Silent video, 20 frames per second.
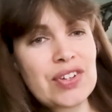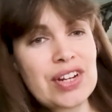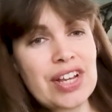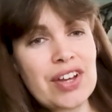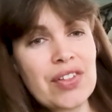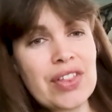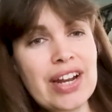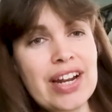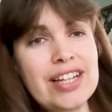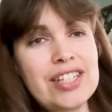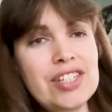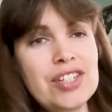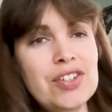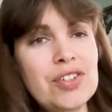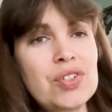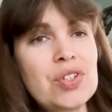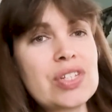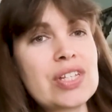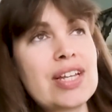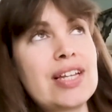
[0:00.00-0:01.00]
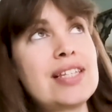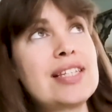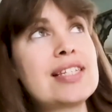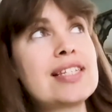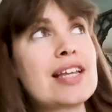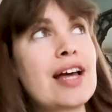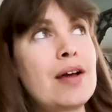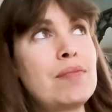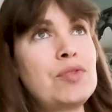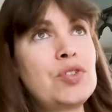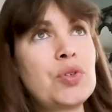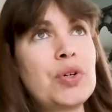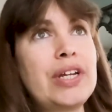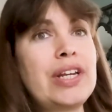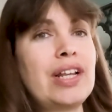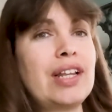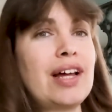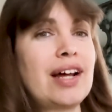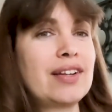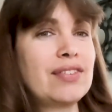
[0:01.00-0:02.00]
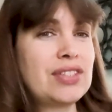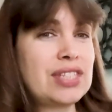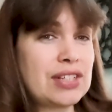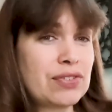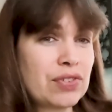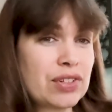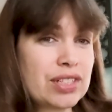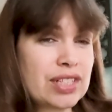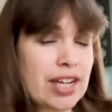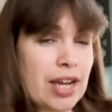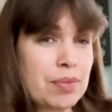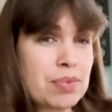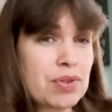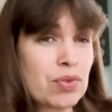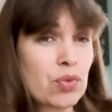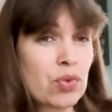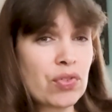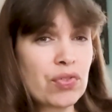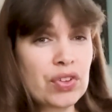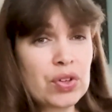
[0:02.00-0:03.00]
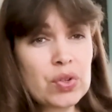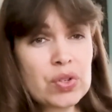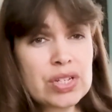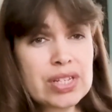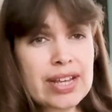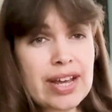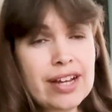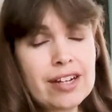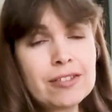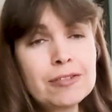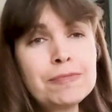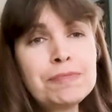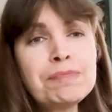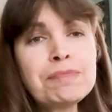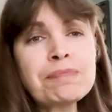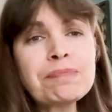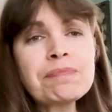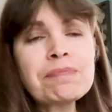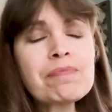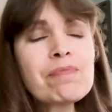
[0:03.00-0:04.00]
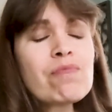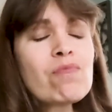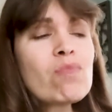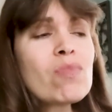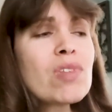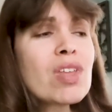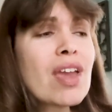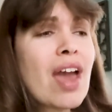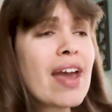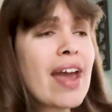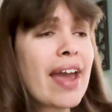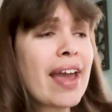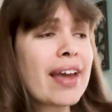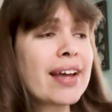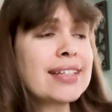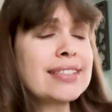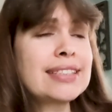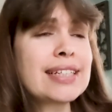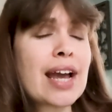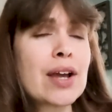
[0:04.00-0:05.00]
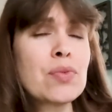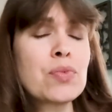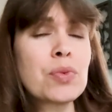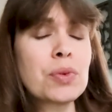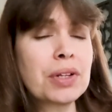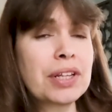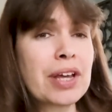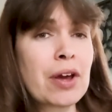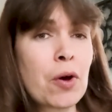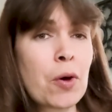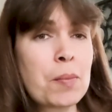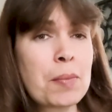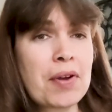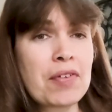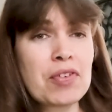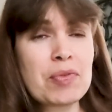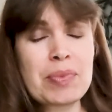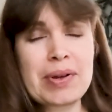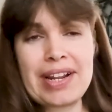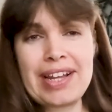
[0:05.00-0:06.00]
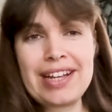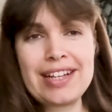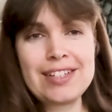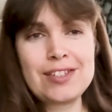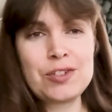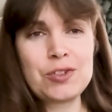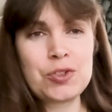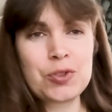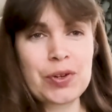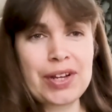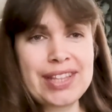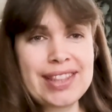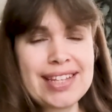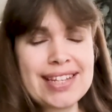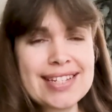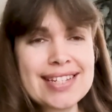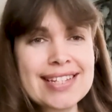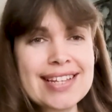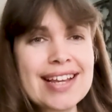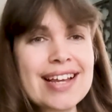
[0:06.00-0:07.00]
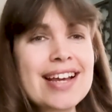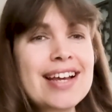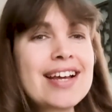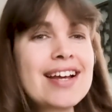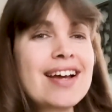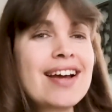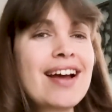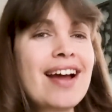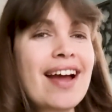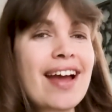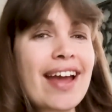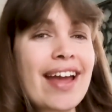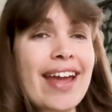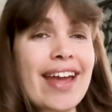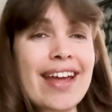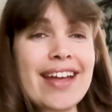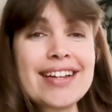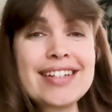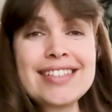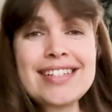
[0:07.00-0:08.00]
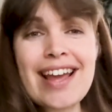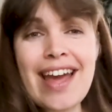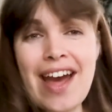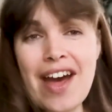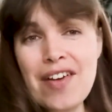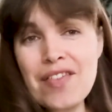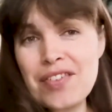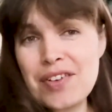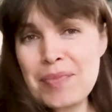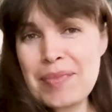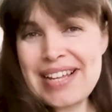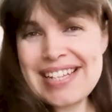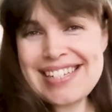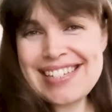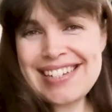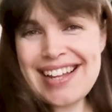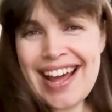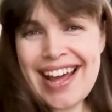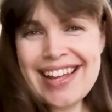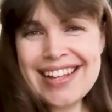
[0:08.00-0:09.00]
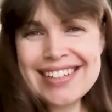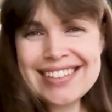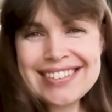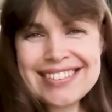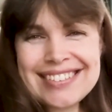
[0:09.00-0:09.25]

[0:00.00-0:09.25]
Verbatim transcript: video that I do, since I'm doing a lot of different types of reviews now. And I really hope everybody enjoyed this, and have an amazing day.